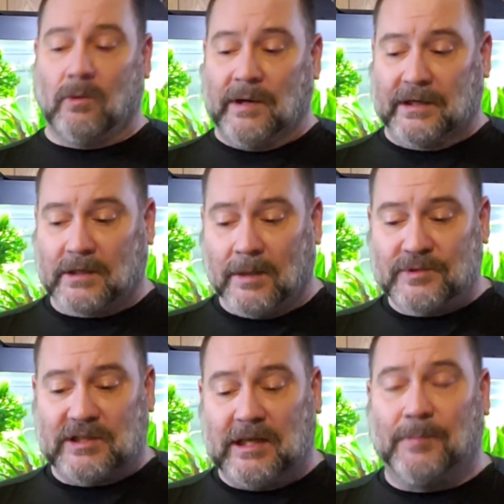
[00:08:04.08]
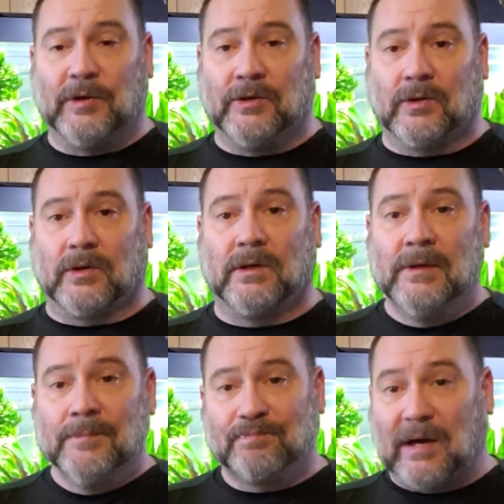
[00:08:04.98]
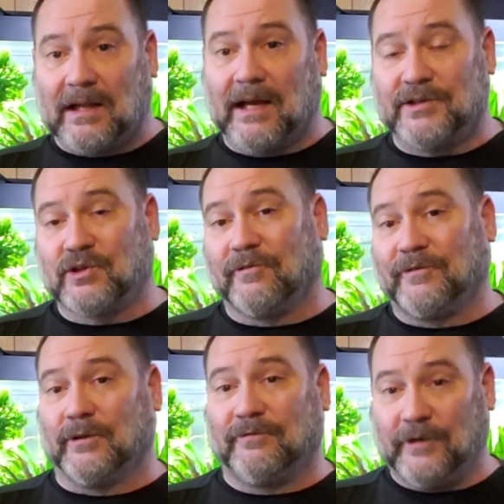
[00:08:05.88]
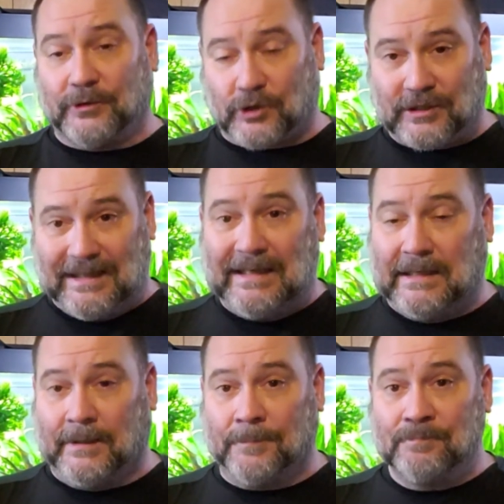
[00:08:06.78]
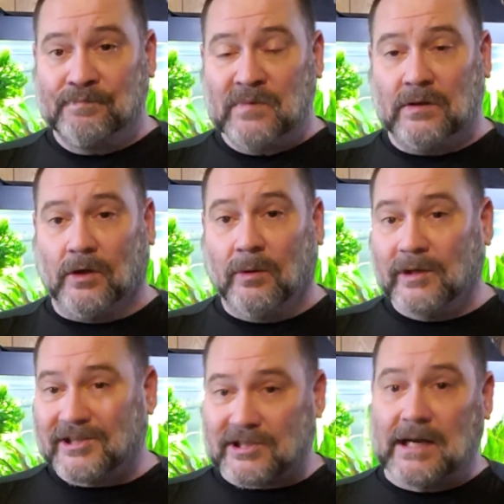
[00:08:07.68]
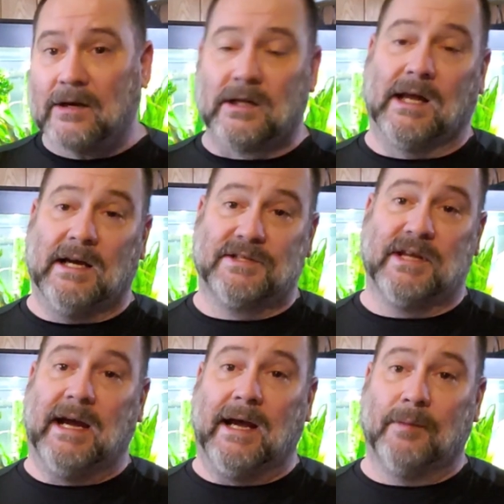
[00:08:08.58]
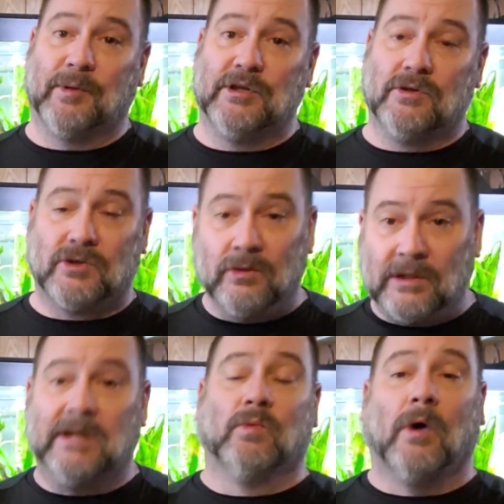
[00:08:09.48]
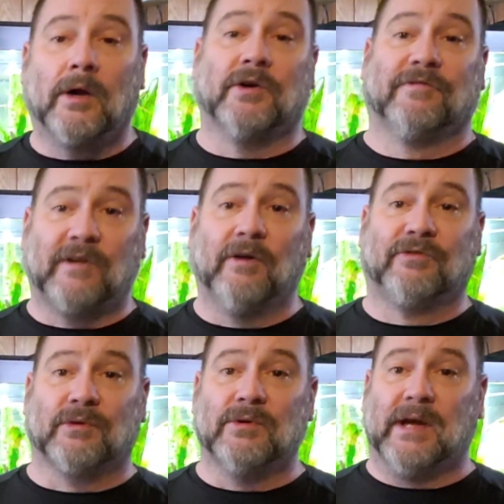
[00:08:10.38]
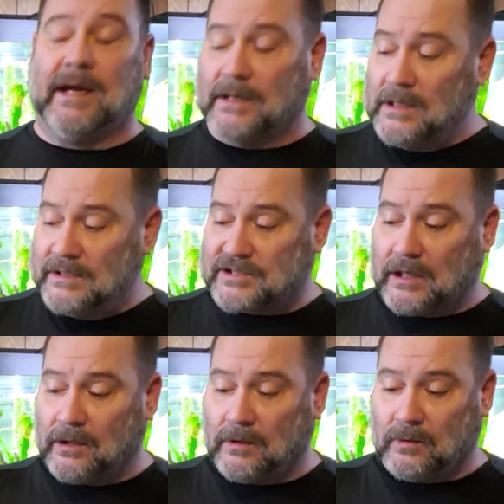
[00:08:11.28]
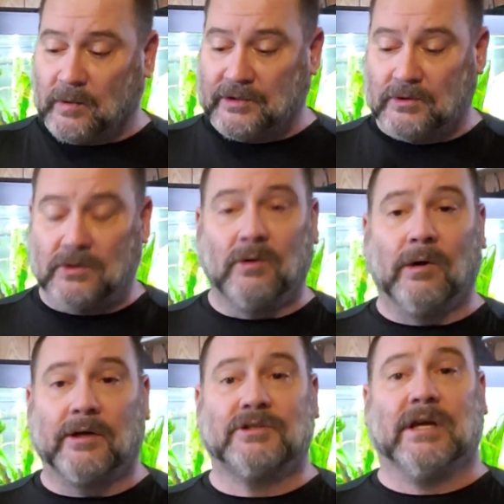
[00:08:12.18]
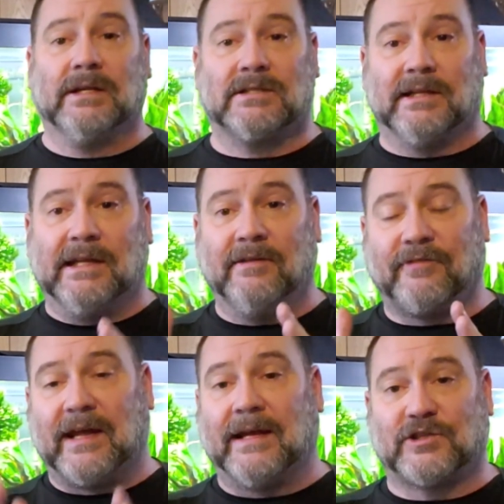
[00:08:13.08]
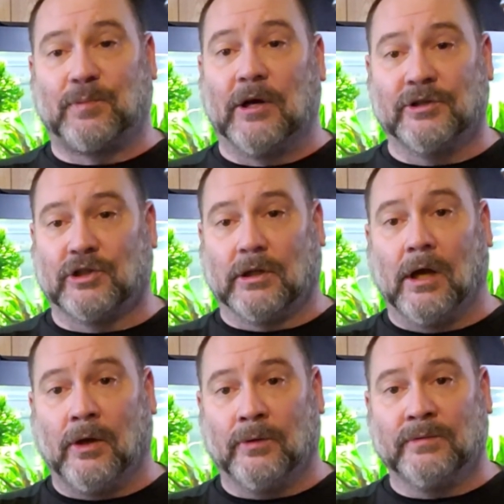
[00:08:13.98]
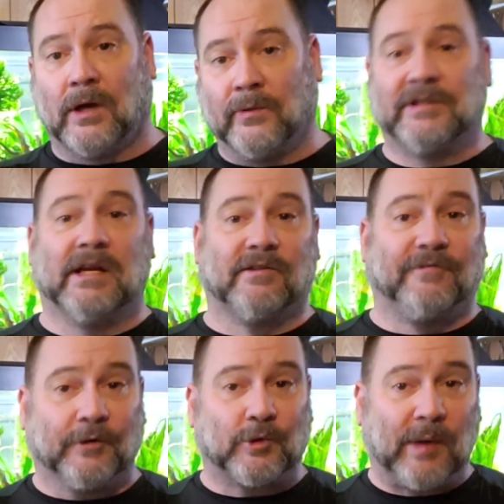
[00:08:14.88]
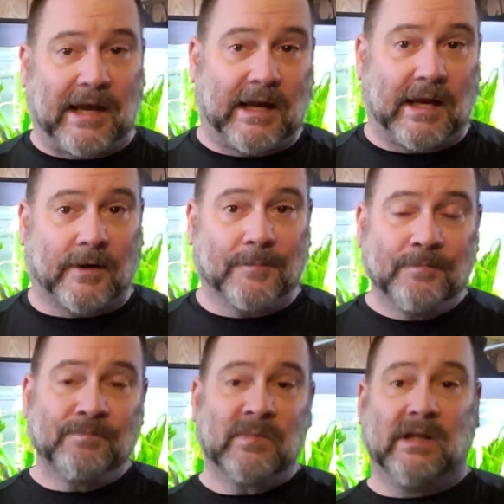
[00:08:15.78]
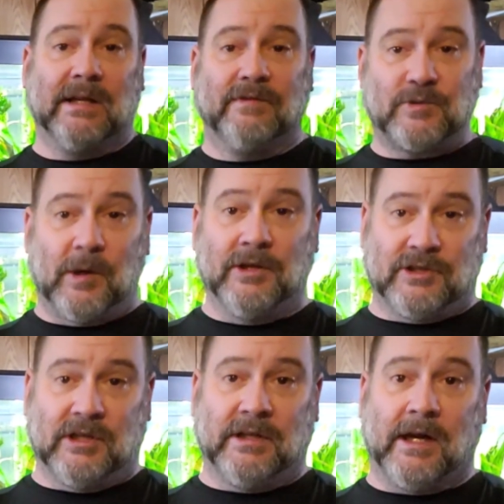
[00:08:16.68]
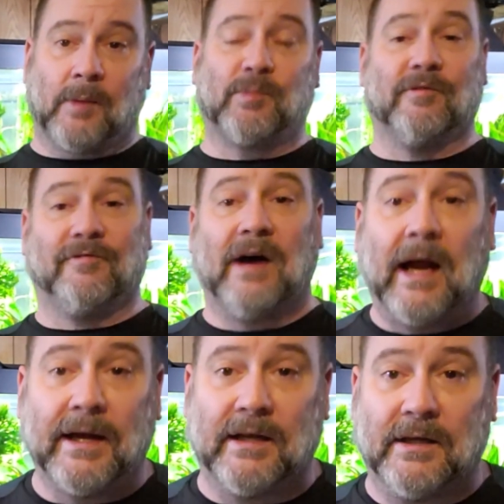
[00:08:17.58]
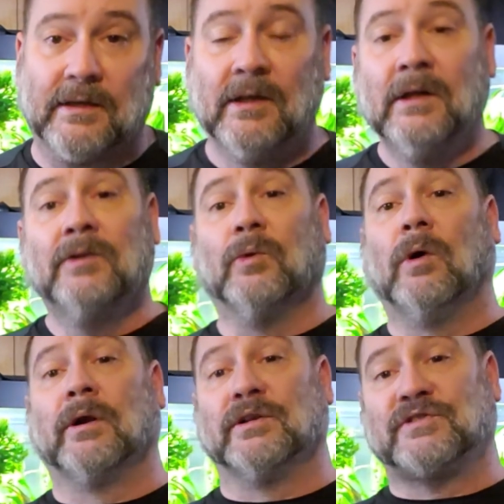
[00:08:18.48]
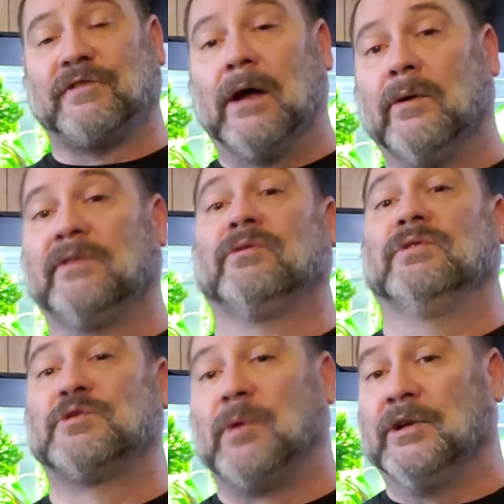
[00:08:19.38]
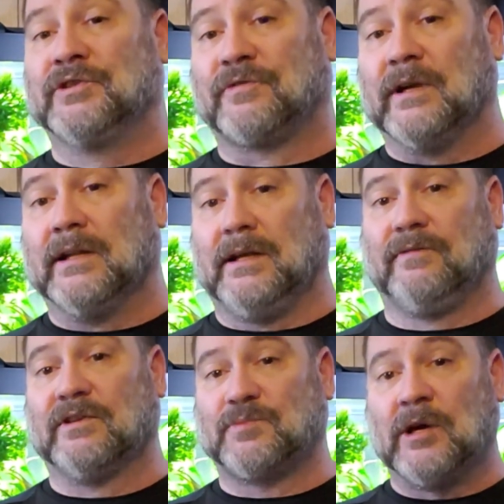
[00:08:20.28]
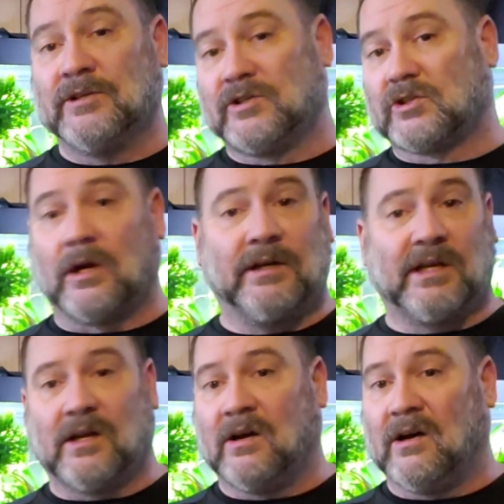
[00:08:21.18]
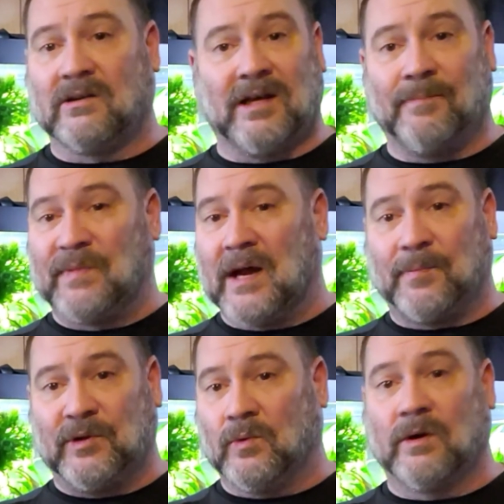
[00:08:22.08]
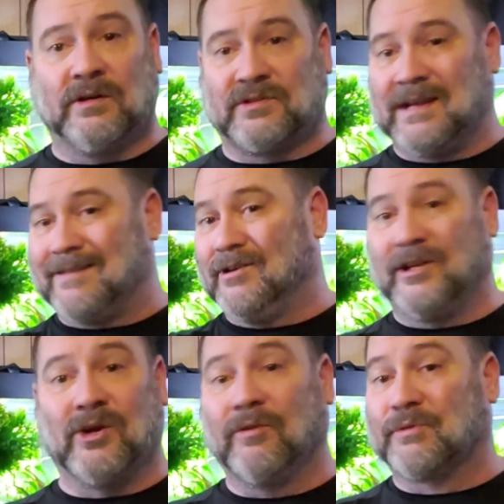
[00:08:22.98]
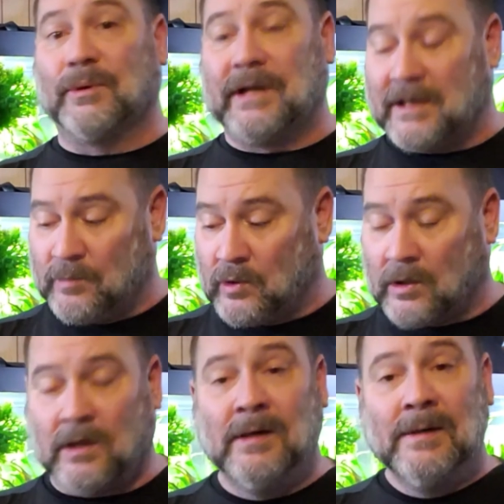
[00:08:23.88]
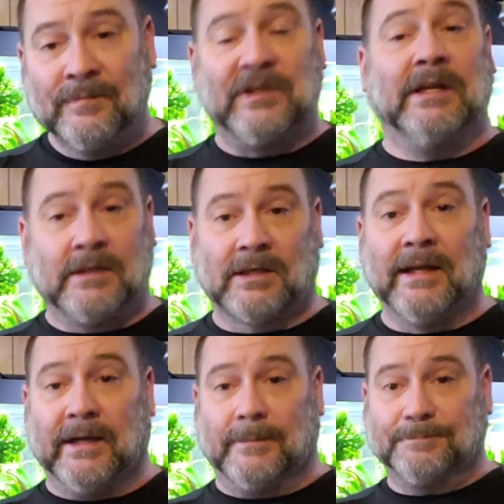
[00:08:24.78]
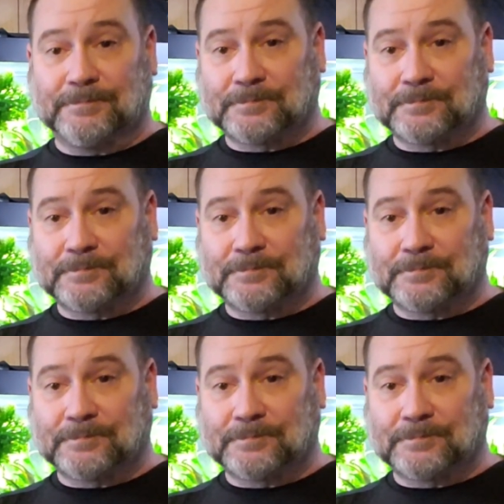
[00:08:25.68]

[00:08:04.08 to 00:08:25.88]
when it comes to keeping your biological filter clean, you don't want to sterilize that, but you do need water to flow through that. So when you do a water change, leave that sponge alone. Only take the filter pad out. Leave the sponge in there, provided the water is flowing through the sponge freely. If the sponge is starting to get all gummed up and the water is not really going through it anymore, you need to clean it.